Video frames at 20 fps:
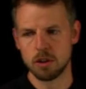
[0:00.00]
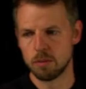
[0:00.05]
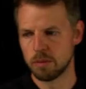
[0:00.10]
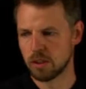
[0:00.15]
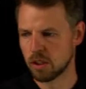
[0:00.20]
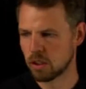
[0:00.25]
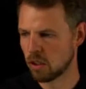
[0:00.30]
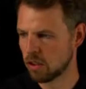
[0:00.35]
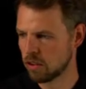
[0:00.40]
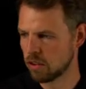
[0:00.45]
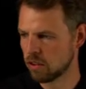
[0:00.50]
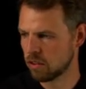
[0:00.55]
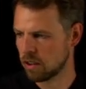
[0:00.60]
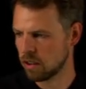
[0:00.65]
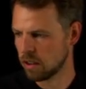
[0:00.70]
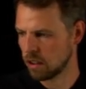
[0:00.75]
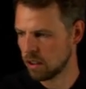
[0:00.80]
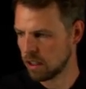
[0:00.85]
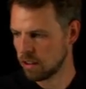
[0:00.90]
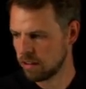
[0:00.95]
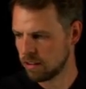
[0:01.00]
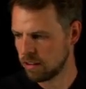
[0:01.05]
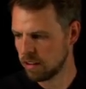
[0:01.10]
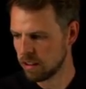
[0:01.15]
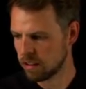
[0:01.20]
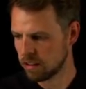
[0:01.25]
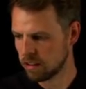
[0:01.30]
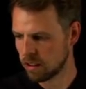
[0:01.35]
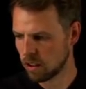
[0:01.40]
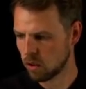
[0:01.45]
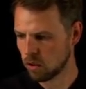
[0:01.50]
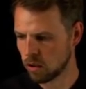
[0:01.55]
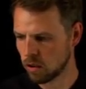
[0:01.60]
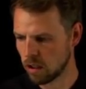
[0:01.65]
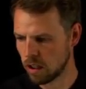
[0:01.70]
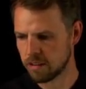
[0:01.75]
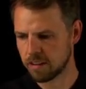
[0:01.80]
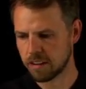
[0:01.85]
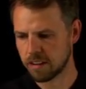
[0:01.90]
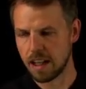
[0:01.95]
because the z is now a
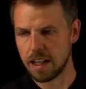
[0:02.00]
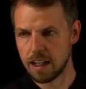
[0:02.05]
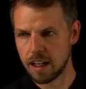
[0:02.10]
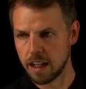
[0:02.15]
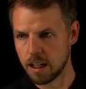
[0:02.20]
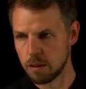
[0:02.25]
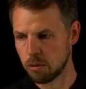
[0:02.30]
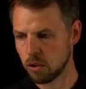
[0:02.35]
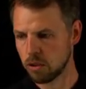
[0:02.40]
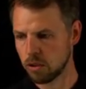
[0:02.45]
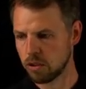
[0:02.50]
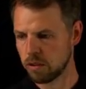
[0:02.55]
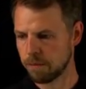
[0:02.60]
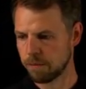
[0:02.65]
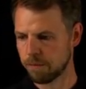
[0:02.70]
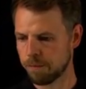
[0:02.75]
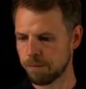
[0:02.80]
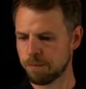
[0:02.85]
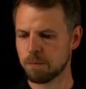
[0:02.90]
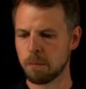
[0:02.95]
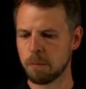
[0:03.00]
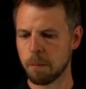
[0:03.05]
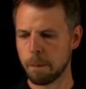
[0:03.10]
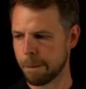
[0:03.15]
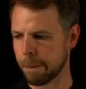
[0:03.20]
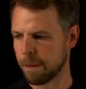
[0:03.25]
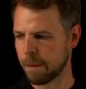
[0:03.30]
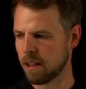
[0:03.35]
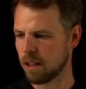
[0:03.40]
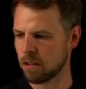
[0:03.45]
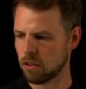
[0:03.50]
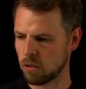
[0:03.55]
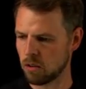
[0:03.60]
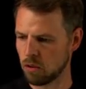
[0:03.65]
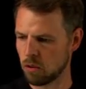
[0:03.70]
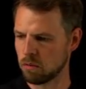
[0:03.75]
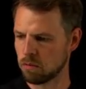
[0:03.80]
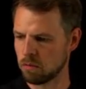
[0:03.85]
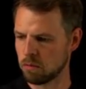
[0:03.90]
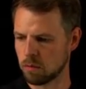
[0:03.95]
scalar input.
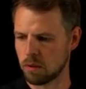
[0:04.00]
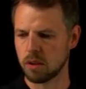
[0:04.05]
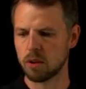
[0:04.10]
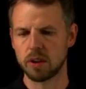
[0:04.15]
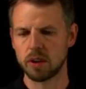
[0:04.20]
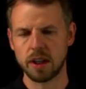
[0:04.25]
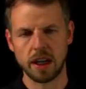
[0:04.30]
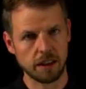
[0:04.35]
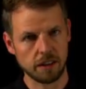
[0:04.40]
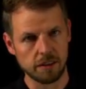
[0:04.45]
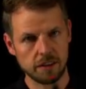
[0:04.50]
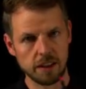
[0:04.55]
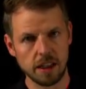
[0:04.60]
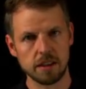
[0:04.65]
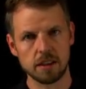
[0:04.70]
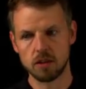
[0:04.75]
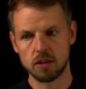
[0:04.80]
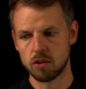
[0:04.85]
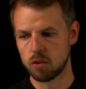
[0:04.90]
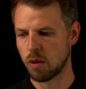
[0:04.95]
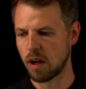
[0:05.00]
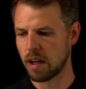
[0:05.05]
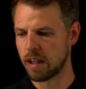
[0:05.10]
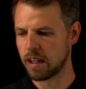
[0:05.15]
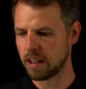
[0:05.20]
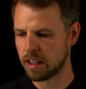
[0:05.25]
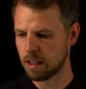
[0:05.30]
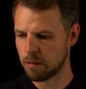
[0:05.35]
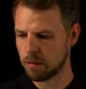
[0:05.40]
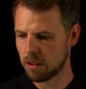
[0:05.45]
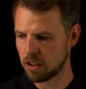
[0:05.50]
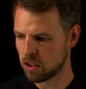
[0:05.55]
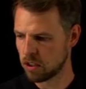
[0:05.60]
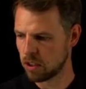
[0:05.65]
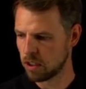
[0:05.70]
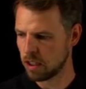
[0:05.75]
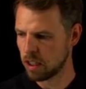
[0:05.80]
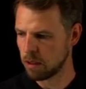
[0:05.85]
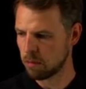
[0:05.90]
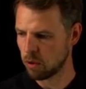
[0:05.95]
So well, you can extend this to higher dimensional
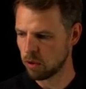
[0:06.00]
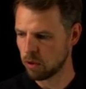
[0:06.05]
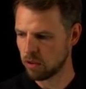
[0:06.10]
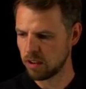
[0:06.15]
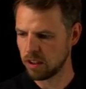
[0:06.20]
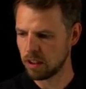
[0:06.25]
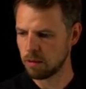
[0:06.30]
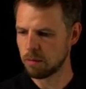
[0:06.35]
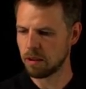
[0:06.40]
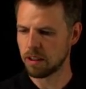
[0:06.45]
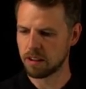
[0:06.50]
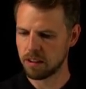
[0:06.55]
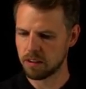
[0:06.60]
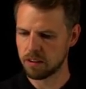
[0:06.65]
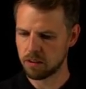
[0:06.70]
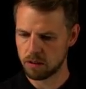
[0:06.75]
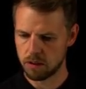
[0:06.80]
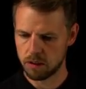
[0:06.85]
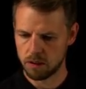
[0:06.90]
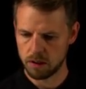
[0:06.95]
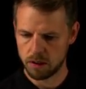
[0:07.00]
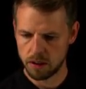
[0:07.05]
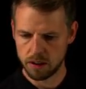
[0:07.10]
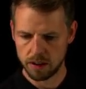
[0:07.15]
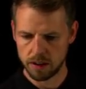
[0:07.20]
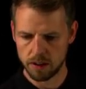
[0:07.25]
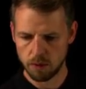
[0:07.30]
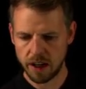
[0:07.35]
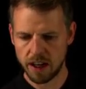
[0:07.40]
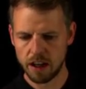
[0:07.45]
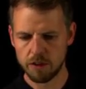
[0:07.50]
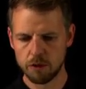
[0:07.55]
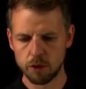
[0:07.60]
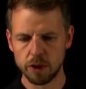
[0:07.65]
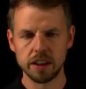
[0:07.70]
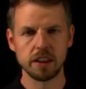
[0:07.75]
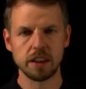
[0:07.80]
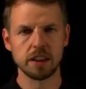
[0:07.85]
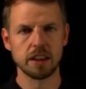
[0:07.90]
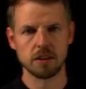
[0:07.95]
input z, but this the way I've
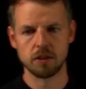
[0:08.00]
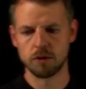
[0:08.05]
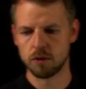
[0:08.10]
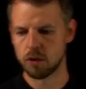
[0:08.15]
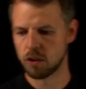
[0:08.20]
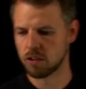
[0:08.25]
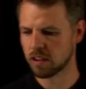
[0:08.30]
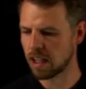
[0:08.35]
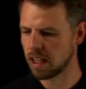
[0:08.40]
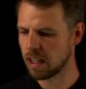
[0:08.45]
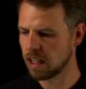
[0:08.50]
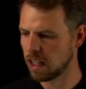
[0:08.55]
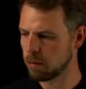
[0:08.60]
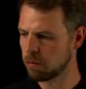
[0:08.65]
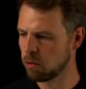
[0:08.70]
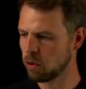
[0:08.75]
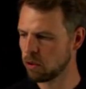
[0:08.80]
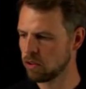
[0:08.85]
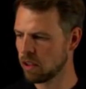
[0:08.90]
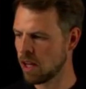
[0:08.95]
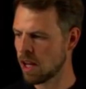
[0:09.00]
written it here is for scalar inputs.